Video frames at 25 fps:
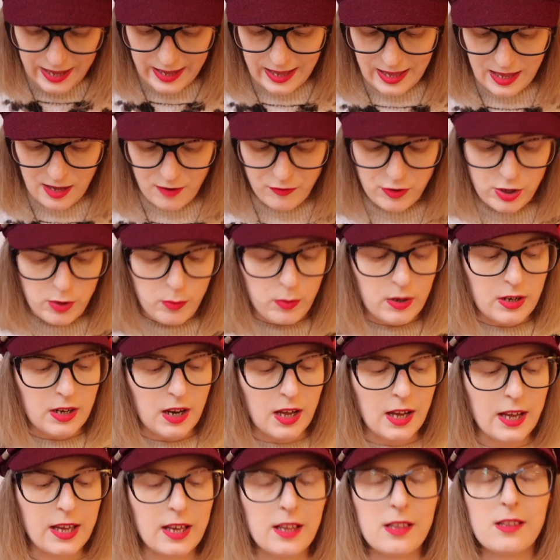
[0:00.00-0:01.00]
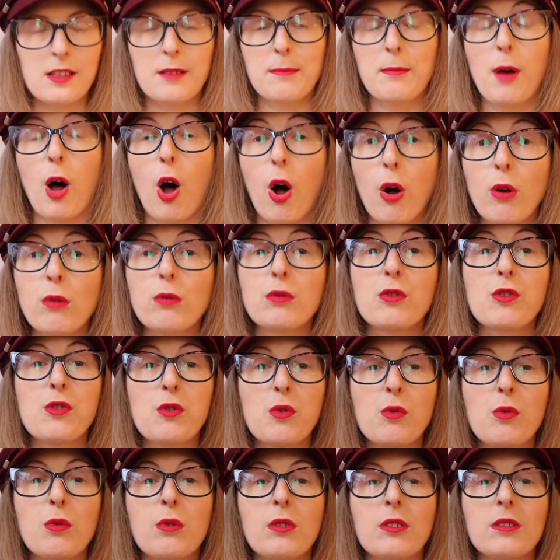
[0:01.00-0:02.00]
If you would like some old
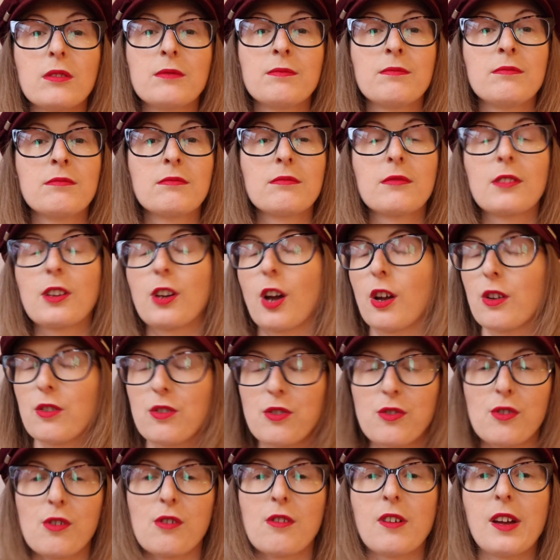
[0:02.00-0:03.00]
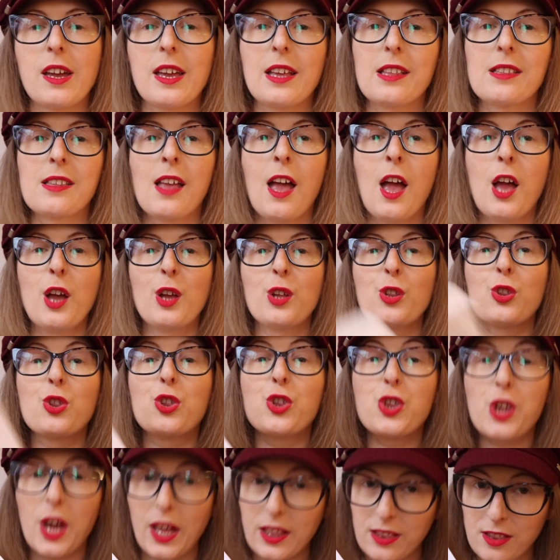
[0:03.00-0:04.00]
school ghost stories,
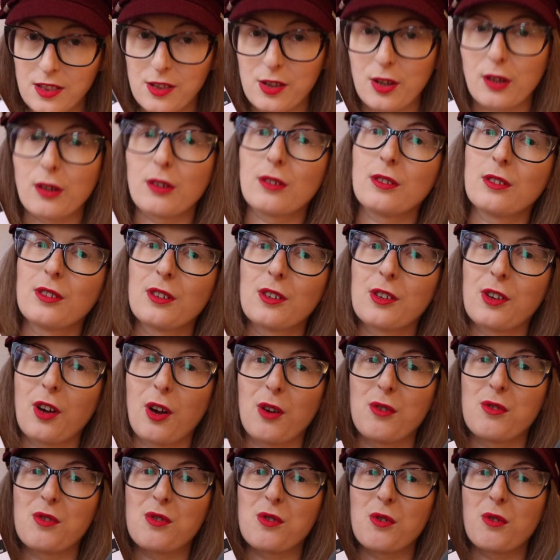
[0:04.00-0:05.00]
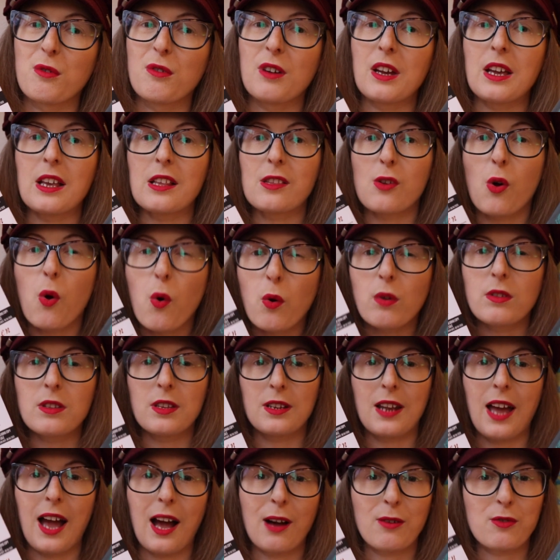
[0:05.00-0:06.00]
gentle ghost stories,
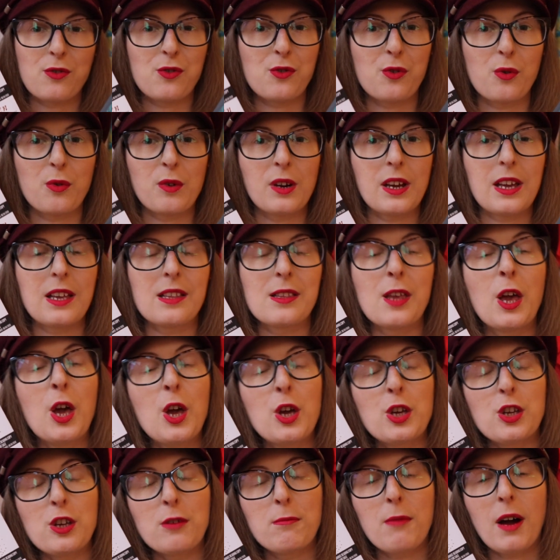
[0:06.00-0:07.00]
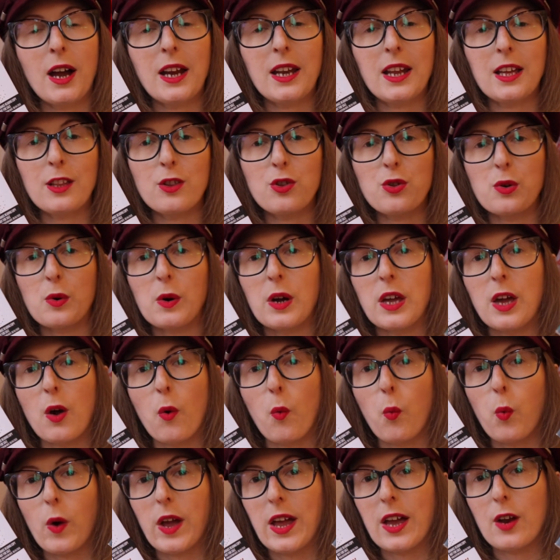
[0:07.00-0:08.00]
haunted house stories, you might enjoy
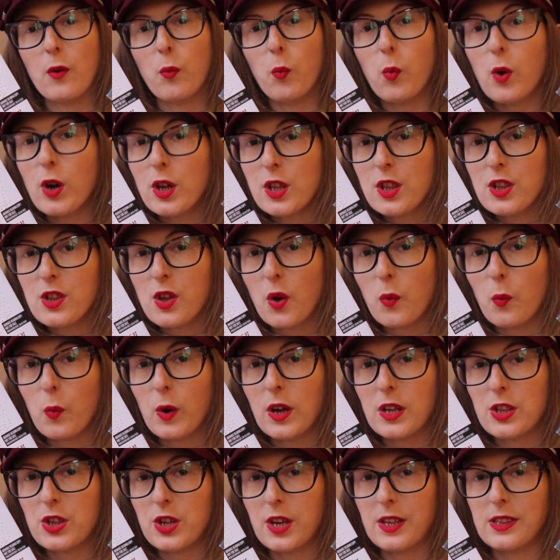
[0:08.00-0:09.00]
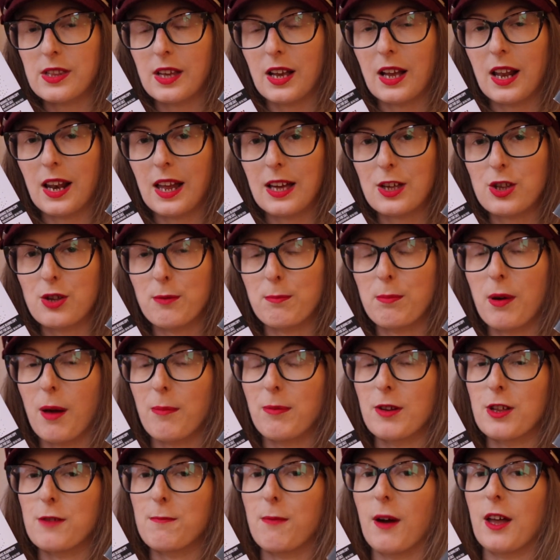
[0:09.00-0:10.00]
Weird Woods, which is a collection
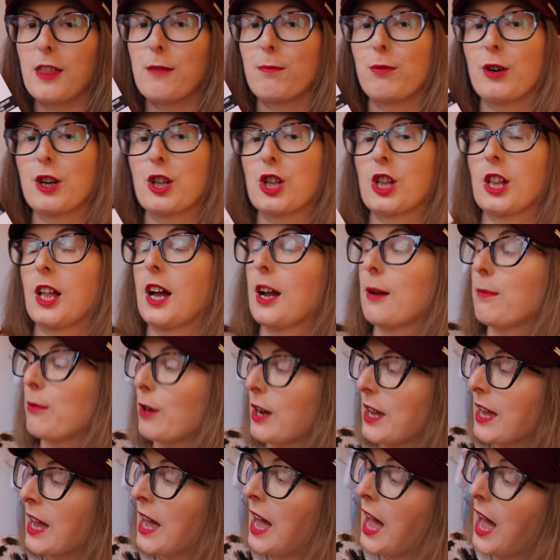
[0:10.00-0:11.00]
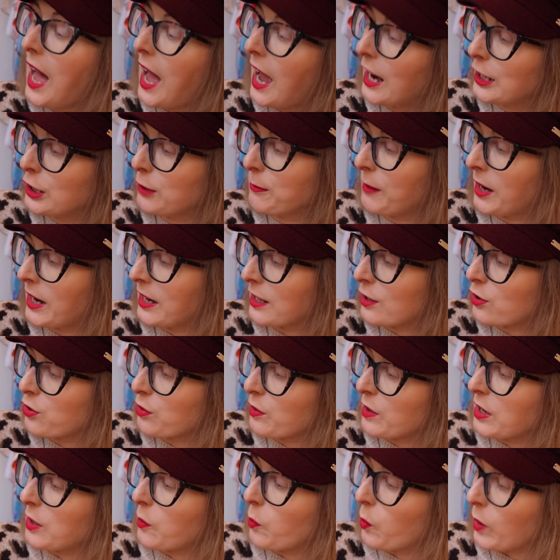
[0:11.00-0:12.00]
published by the British Library, and you might
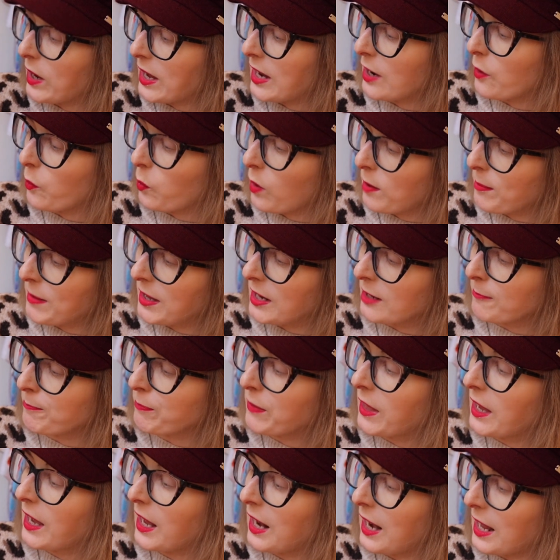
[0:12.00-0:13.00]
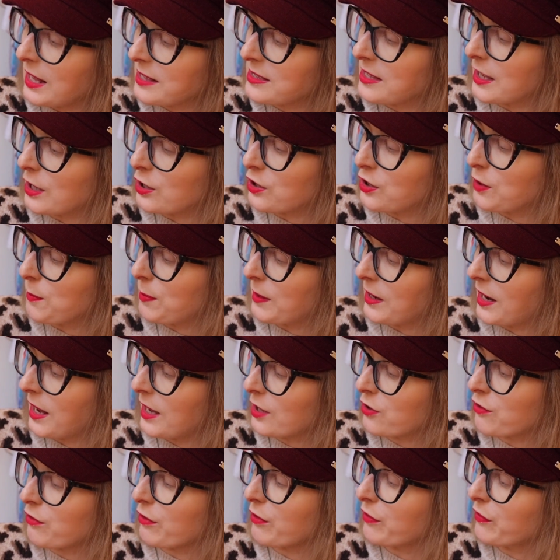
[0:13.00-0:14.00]
enjoy Weird Women, classic
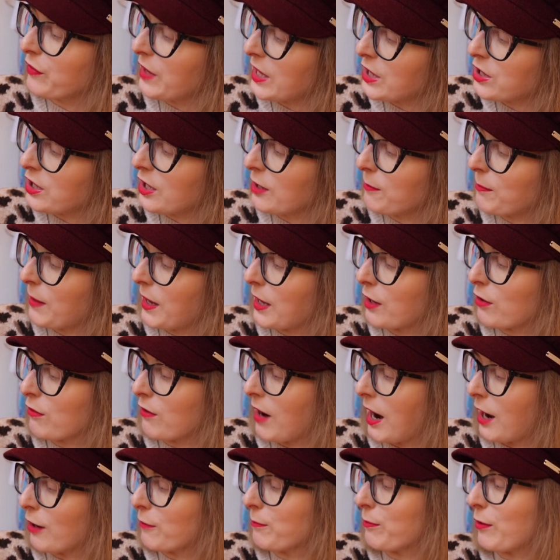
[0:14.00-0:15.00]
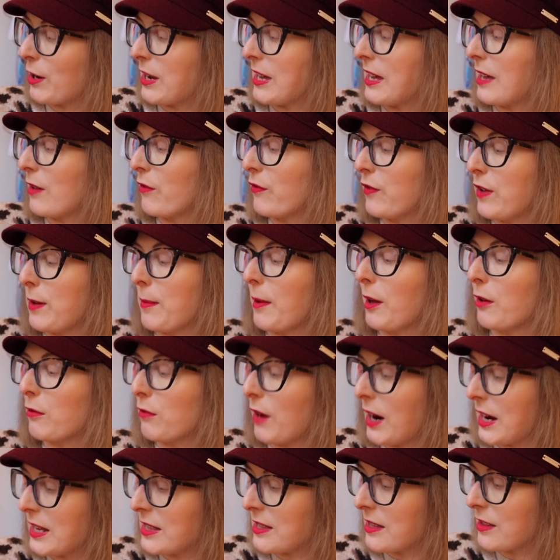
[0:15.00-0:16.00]
supernatural fiction by groundbreaking female
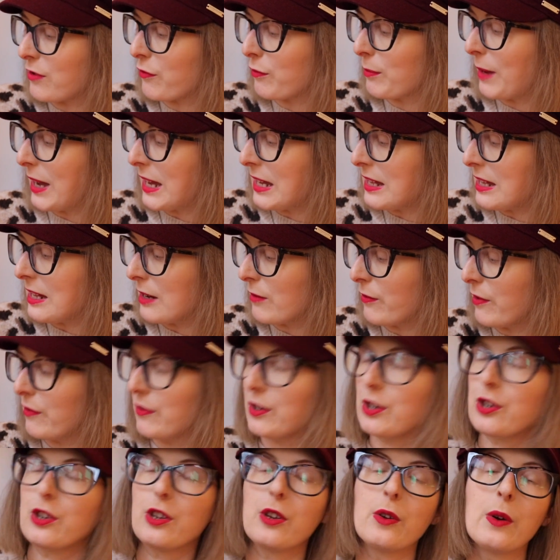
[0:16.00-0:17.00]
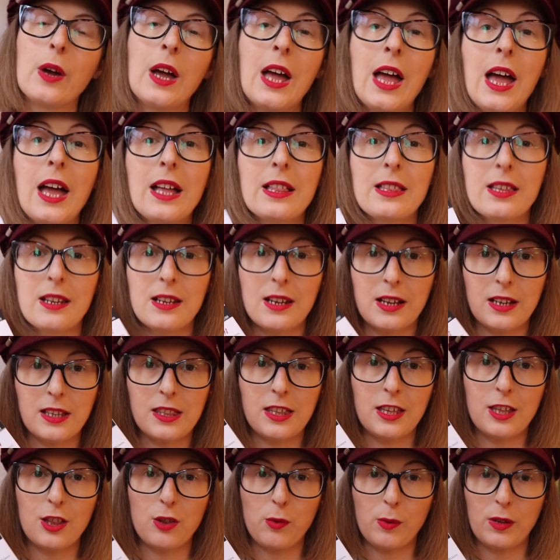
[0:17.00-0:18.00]
writers from 1852 to
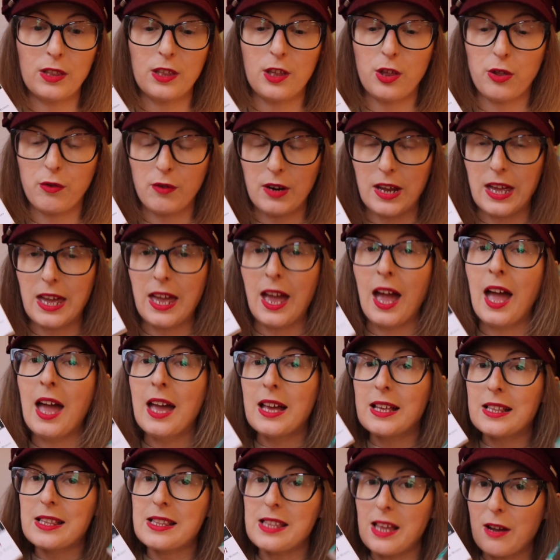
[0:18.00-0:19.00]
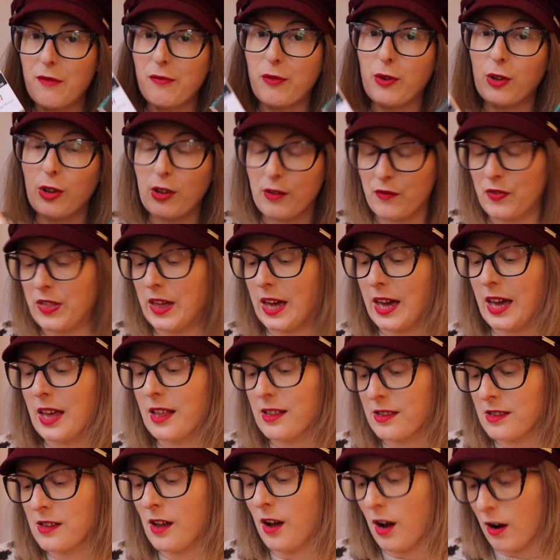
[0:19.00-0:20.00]
1923. Several of
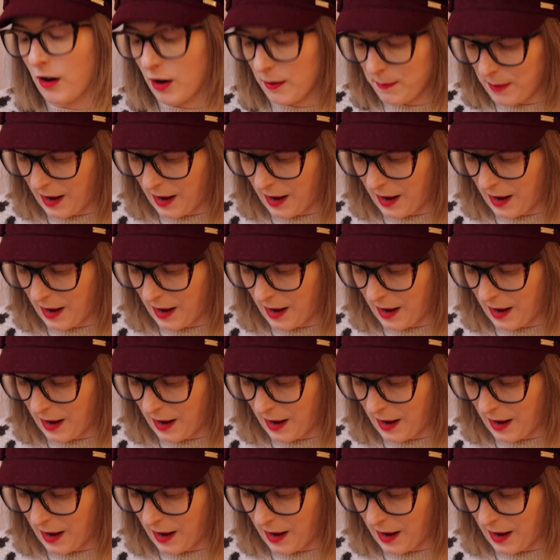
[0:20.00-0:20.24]
these are